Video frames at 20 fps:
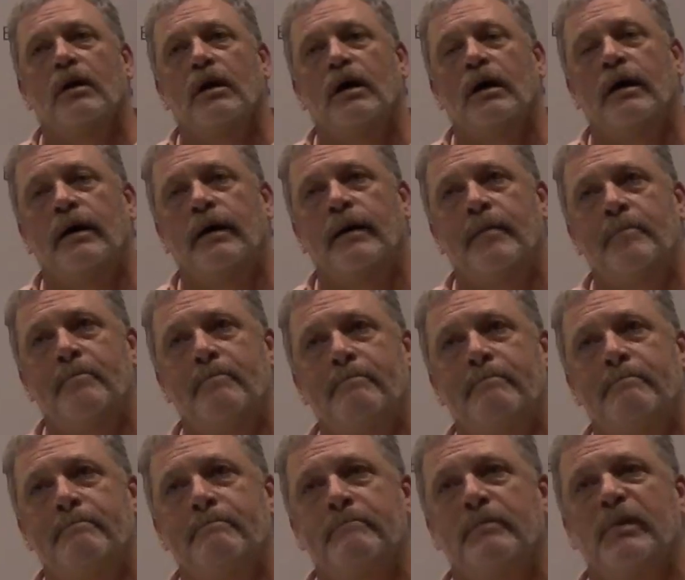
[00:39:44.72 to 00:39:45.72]

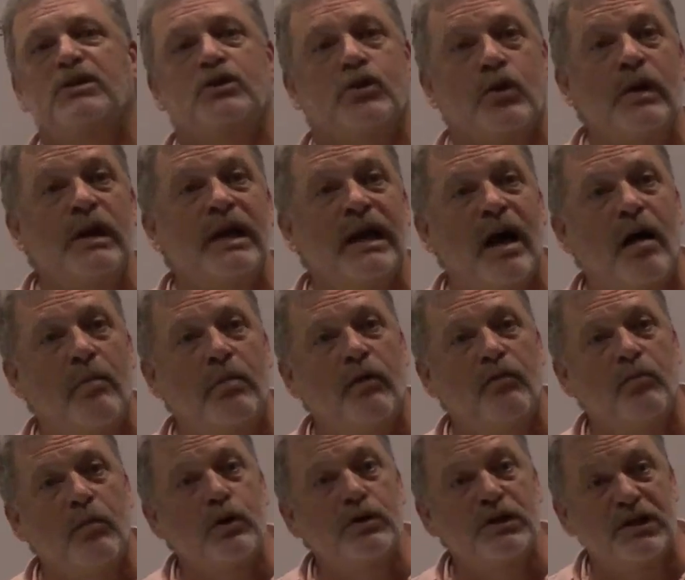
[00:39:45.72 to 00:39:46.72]
Um, certainly a couple
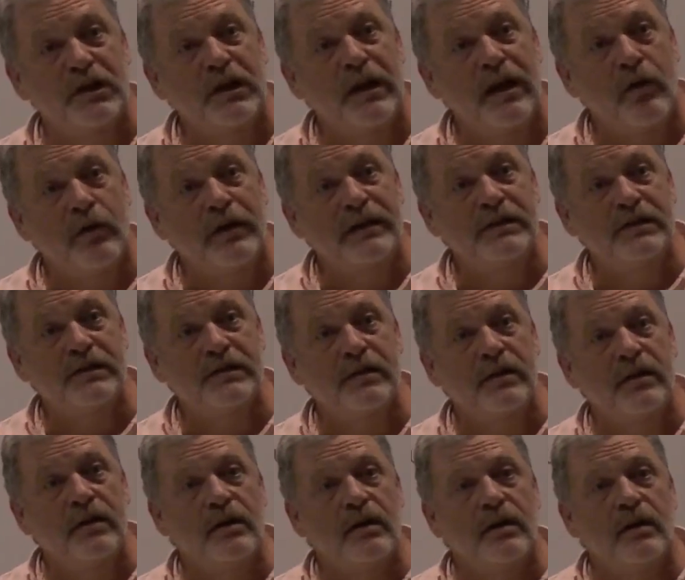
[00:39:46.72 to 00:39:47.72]
of
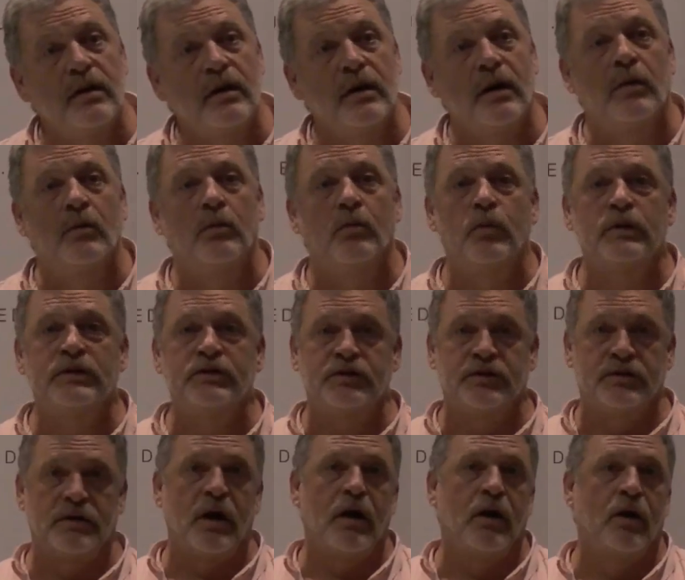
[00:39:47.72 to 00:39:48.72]
mercenaries. uh,
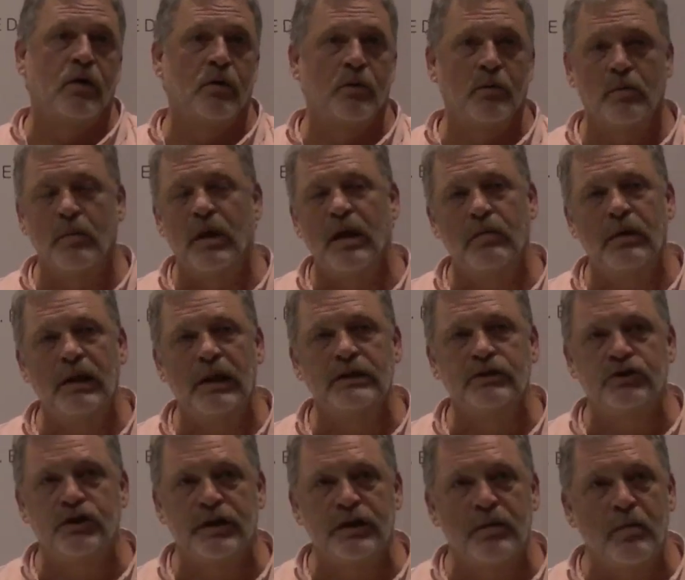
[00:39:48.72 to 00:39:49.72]
which are maybe
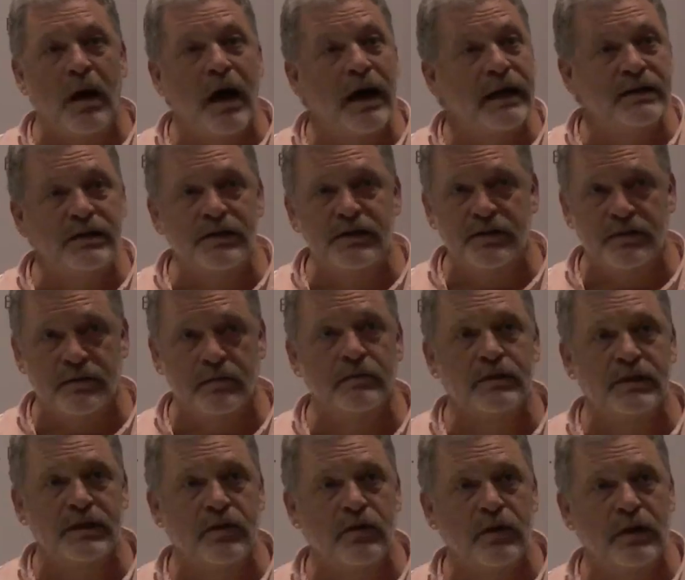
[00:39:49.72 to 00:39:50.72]
legitimized
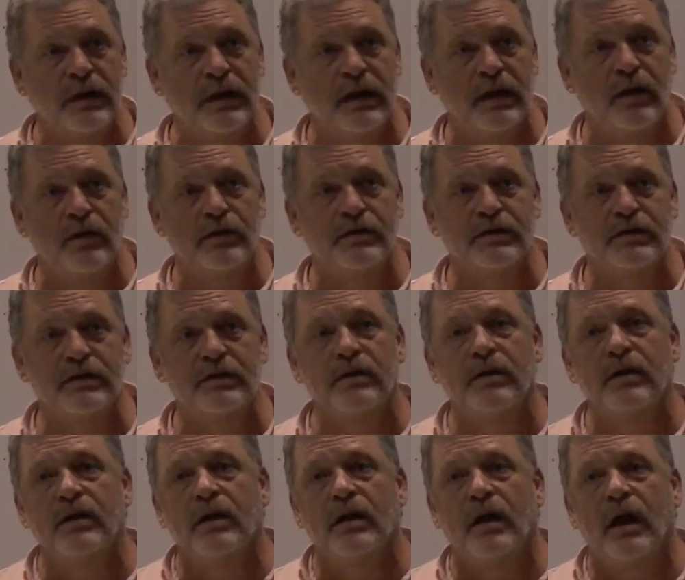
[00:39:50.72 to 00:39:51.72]
serial killers.
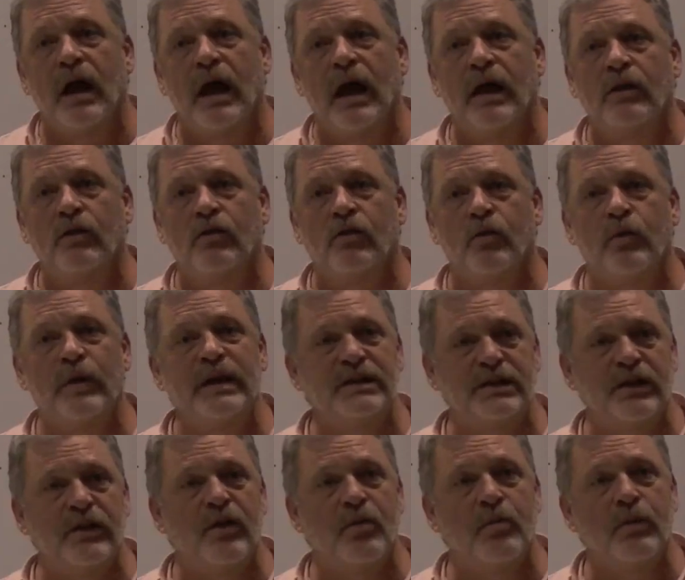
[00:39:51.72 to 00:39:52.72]
And the
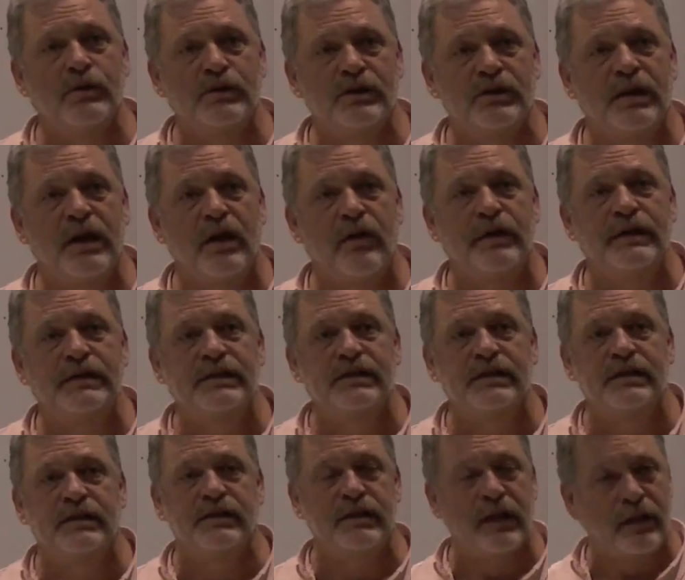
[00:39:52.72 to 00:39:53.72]
reason they're
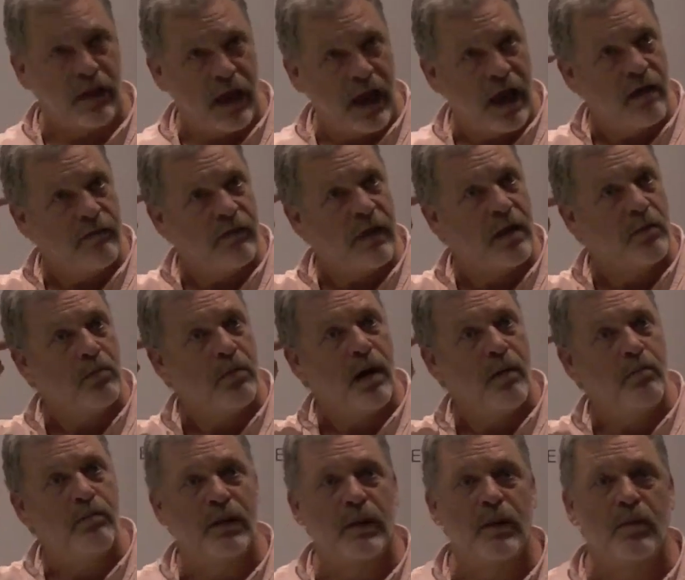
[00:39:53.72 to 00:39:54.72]
mercenaries is that they have that
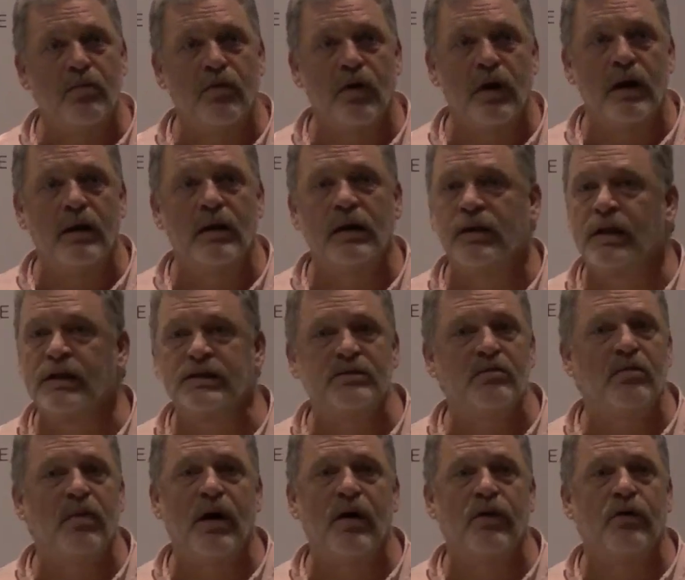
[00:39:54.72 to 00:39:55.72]
bump in the brain. It
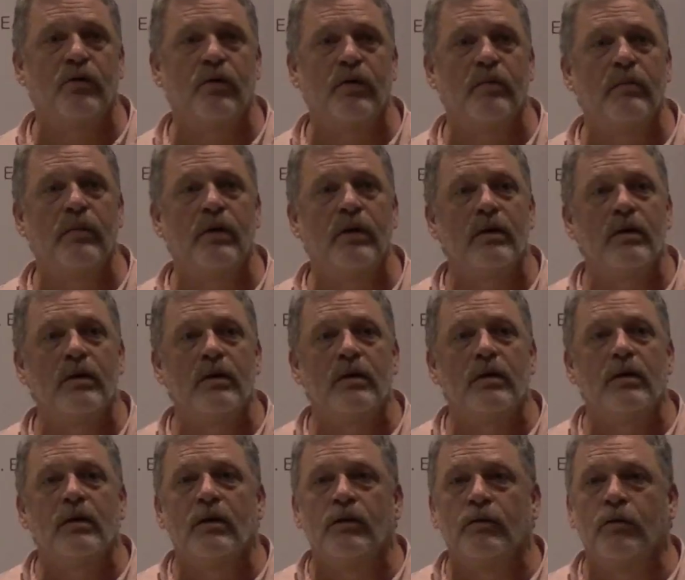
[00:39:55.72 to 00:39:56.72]
doesn't bother them.
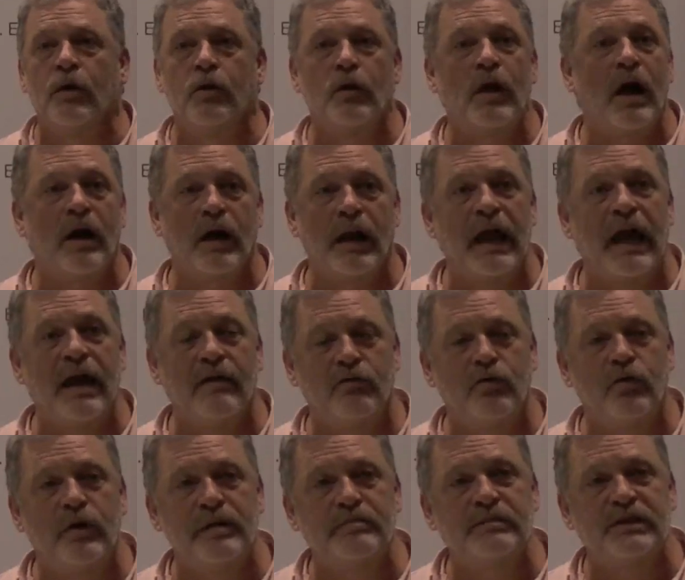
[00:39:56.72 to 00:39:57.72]
They're not going to have
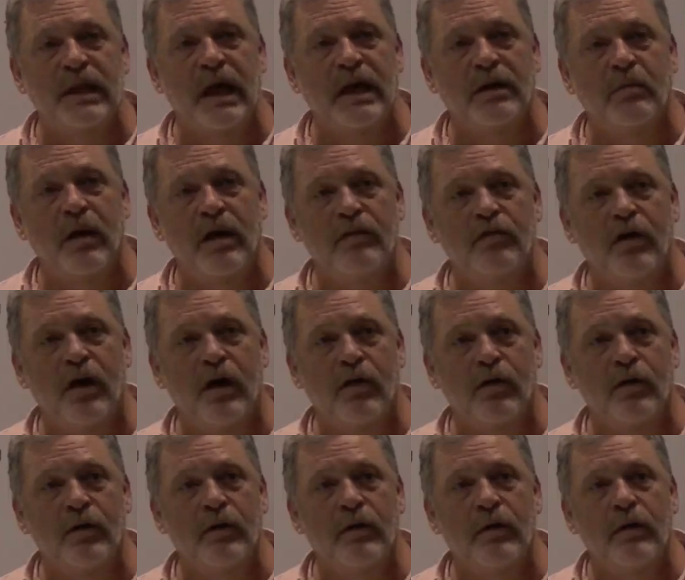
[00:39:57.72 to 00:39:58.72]
dreams like my father.